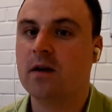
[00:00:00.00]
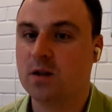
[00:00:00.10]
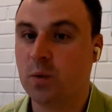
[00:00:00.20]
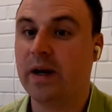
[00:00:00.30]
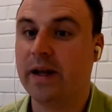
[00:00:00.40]

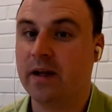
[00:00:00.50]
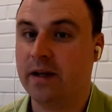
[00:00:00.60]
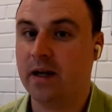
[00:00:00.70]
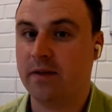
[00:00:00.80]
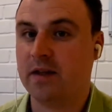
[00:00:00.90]
20.
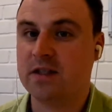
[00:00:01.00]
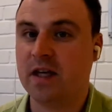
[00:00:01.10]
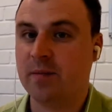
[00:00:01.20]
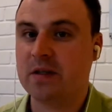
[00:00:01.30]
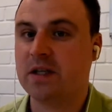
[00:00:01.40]
Yeah, the
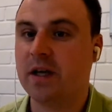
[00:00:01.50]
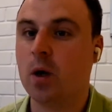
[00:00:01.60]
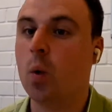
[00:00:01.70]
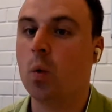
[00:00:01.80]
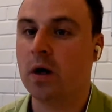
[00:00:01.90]
same is here.
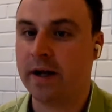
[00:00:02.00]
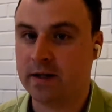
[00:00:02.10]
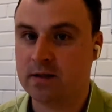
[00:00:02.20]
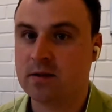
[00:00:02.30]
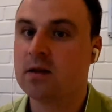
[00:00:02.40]
Want
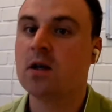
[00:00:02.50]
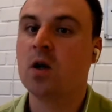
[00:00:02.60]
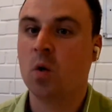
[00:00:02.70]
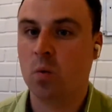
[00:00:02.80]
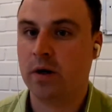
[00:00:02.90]
it.
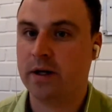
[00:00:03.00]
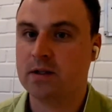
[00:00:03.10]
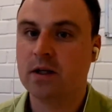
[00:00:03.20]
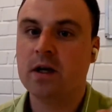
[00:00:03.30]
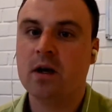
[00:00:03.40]
Want it.
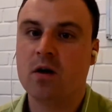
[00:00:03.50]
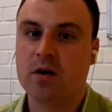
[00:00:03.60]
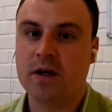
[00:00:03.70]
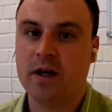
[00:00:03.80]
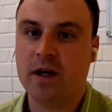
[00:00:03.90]

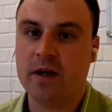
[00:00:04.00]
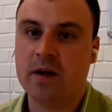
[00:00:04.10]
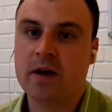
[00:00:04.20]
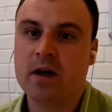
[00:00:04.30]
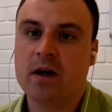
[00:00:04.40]
Okay.
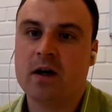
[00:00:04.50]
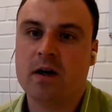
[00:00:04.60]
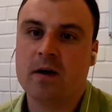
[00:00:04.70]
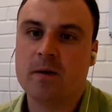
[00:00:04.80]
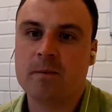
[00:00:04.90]

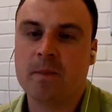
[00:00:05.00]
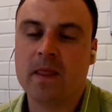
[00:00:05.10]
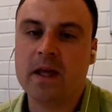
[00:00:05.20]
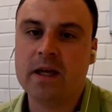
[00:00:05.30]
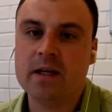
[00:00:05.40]

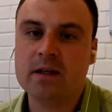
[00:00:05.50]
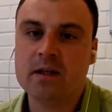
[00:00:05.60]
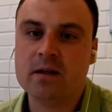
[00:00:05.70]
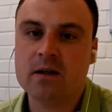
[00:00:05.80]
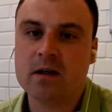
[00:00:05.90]

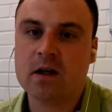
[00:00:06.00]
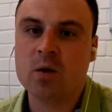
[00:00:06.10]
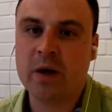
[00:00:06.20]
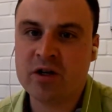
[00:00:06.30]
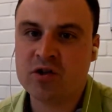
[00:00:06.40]
In
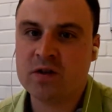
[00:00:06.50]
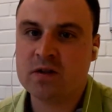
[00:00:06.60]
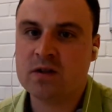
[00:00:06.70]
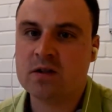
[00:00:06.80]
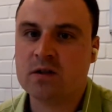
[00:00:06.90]

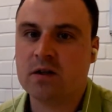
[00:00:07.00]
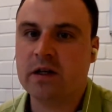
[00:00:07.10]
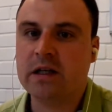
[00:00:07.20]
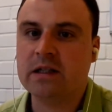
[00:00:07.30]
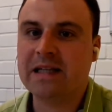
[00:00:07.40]
questions,
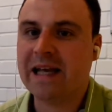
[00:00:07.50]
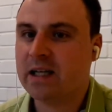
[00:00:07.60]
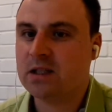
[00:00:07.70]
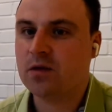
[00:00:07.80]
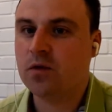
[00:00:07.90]
in
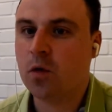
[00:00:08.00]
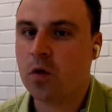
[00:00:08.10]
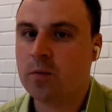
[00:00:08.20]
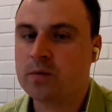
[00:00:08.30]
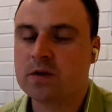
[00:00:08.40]
negative
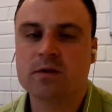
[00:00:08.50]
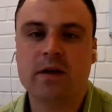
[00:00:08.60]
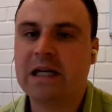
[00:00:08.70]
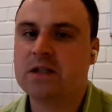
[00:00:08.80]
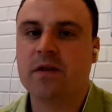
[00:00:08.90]
forms,
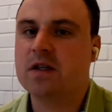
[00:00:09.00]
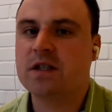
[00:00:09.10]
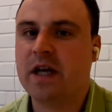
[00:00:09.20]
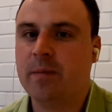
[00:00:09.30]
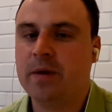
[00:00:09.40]
it's the
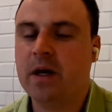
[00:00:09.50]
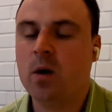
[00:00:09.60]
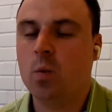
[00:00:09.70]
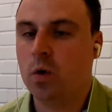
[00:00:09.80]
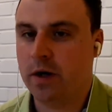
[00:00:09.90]
same. Yeah,
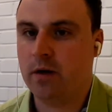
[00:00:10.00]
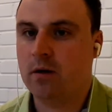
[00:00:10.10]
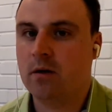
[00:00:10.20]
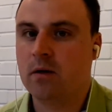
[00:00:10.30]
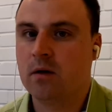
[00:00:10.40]
wanna.
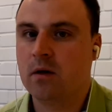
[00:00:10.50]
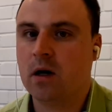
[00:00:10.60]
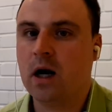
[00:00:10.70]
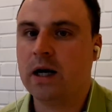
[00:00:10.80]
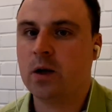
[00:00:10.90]

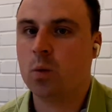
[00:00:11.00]
I don't